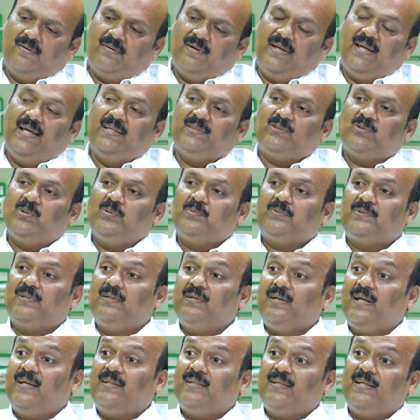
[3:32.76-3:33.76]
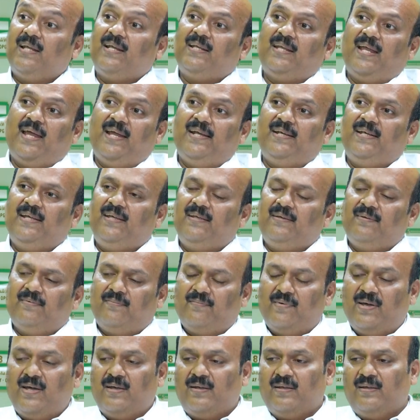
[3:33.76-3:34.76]
age groups greater than 80,
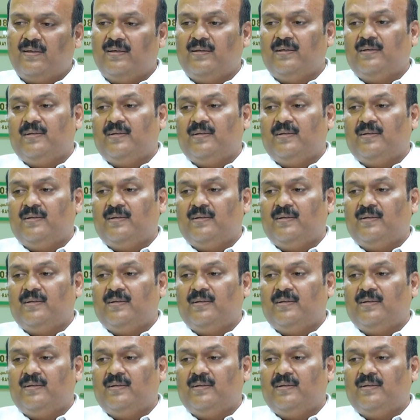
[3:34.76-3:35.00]
where